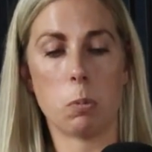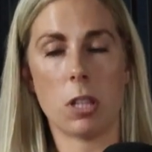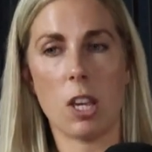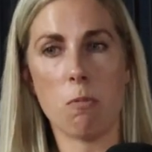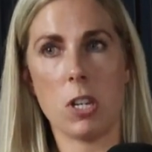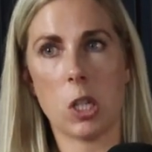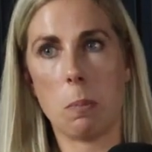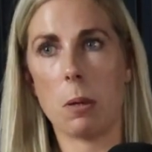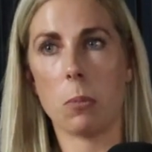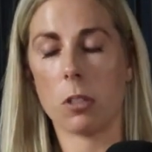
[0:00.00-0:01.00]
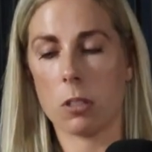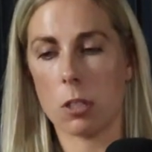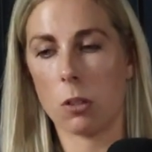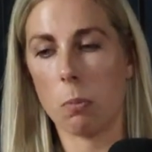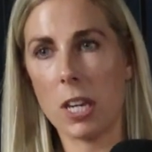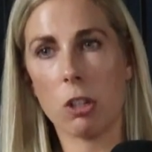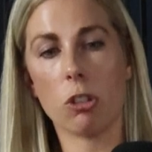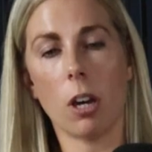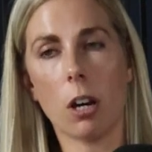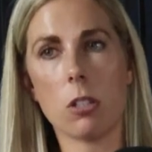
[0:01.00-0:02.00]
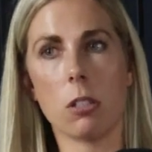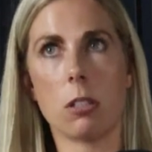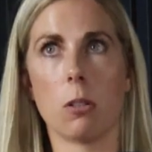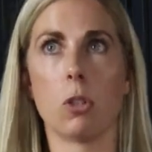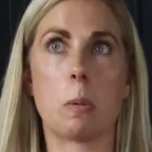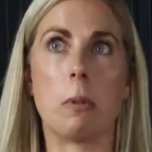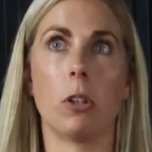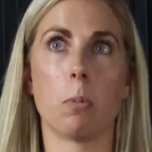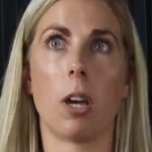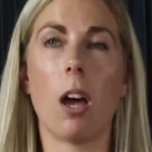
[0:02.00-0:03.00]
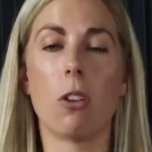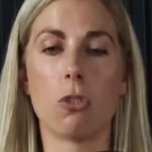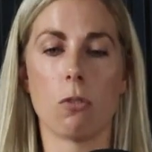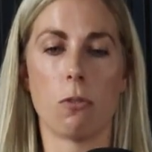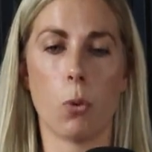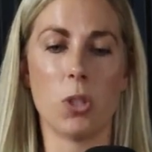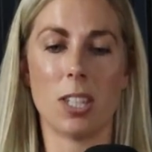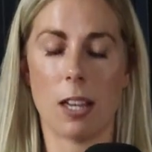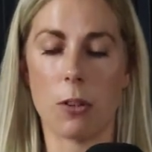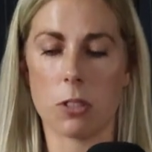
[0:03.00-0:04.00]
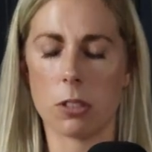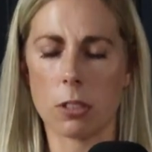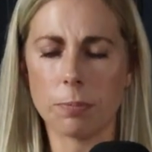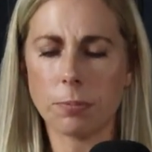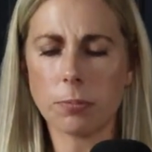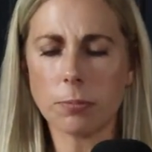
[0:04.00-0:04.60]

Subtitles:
but they've made a commitment to make a reduction in sewage spills by 140,000.